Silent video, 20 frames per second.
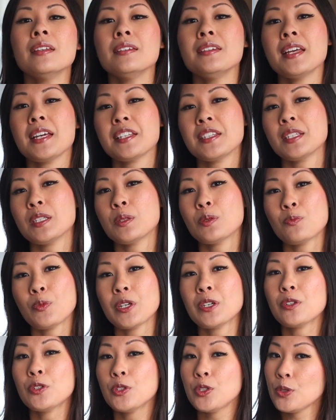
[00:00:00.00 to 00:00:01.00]
Next,
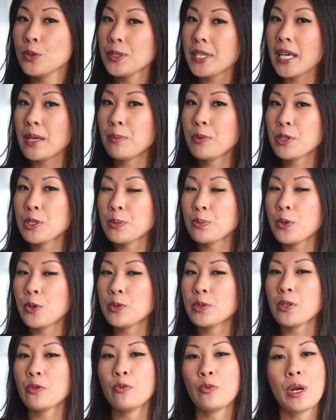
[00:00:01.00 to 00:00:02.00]
sprinkle 2
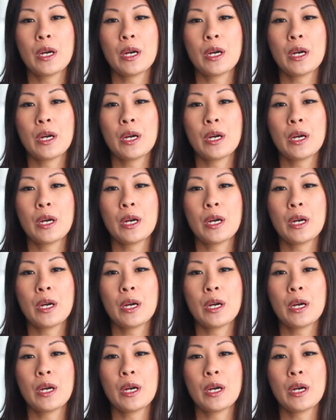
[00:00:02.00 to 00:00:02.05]
tablespoons of